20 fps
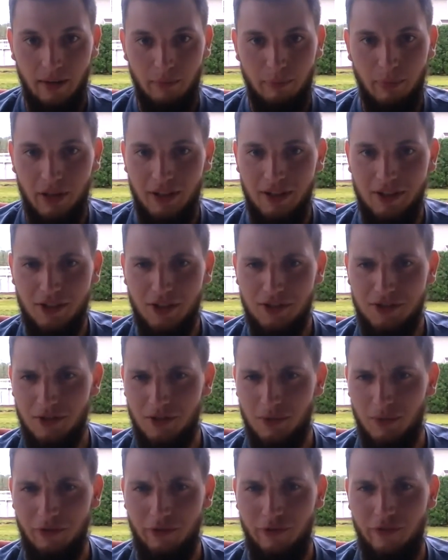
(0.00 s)
but he's also the
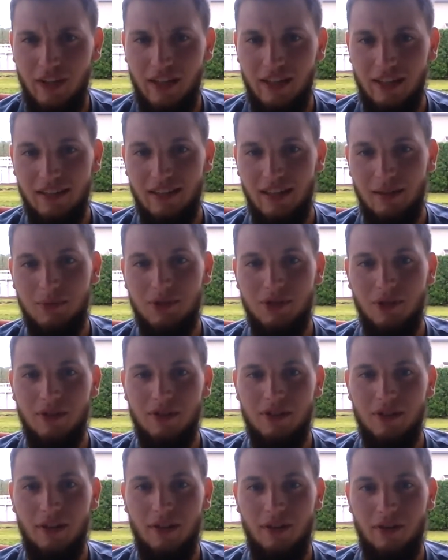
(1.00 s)
one feeding them. So
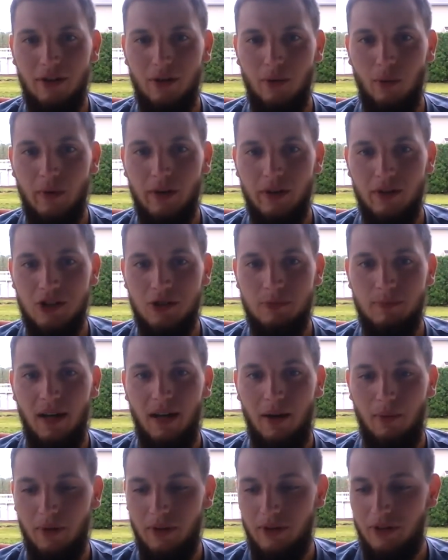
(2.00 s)
they're in a weird spot
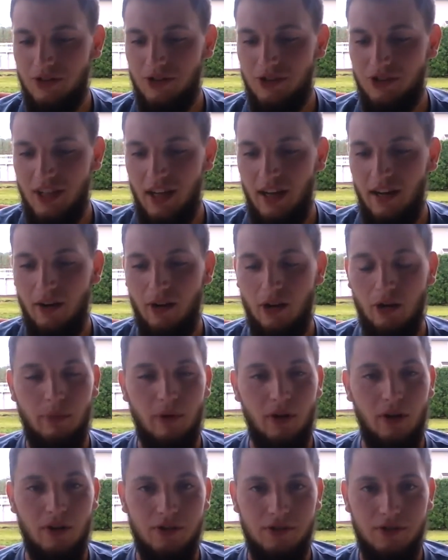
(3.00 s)
where they're scared,
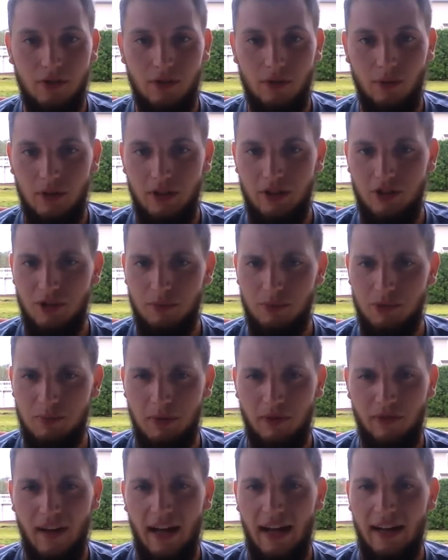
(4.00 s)
but also Egypt's
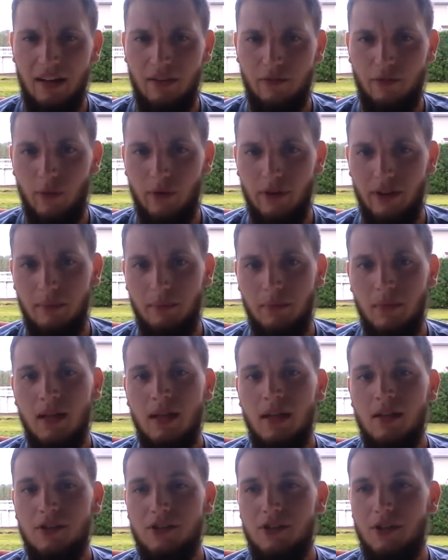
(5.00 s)
providing for them.
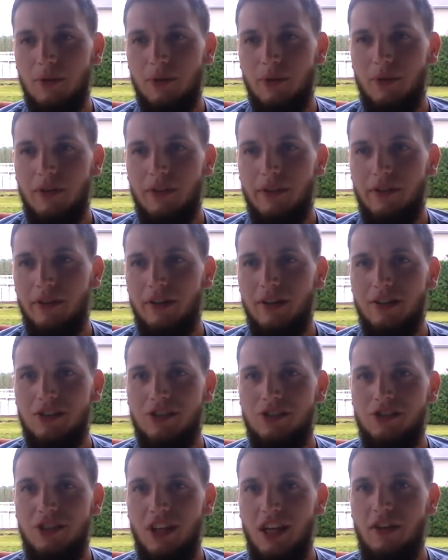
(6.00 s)
So they're in a
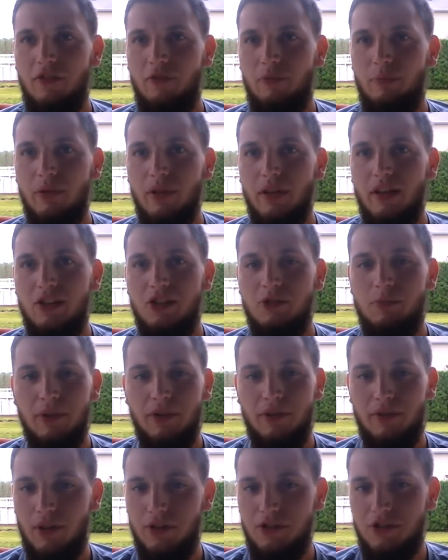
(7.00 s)
safe place, but
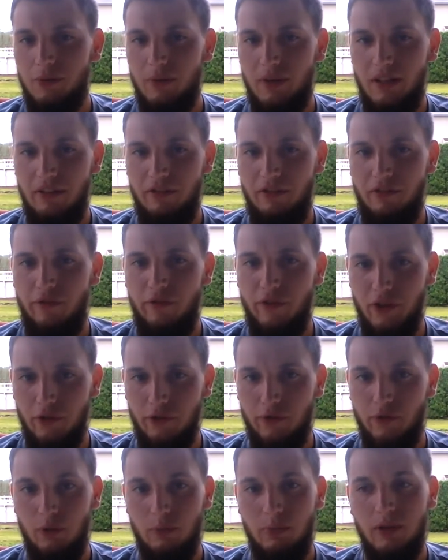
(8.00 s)
they're also in a
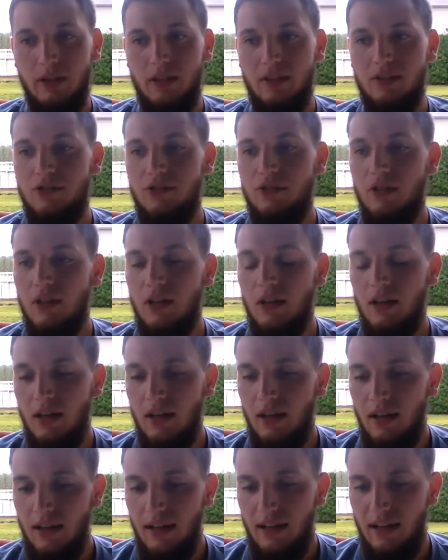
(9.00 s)
fearful place.
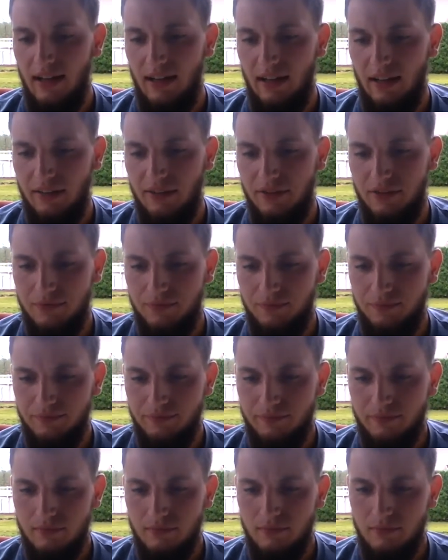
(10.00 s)
And
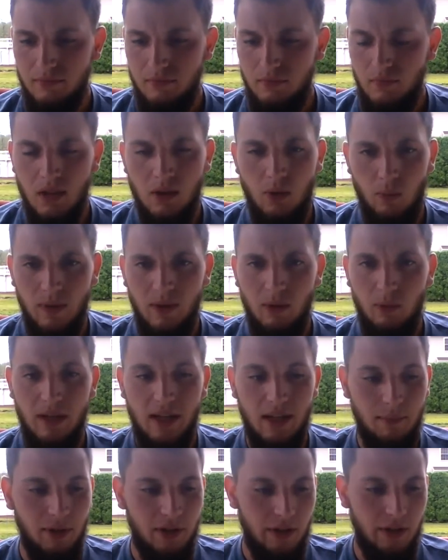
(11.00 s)
we
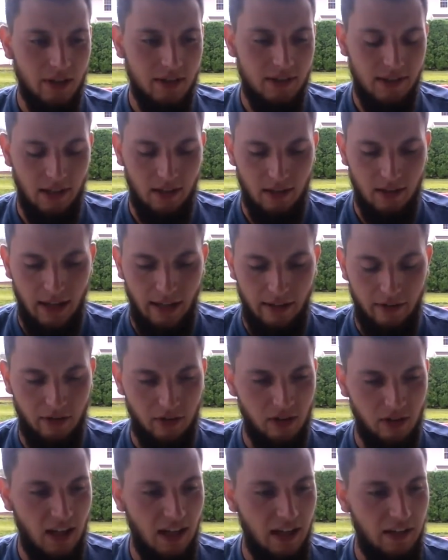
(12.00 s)
come across that a lot in
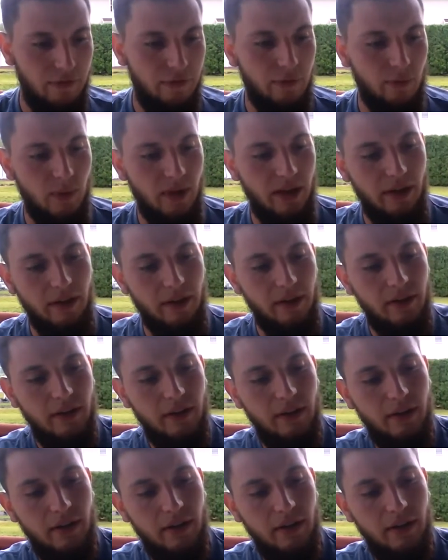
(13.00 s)
our life where,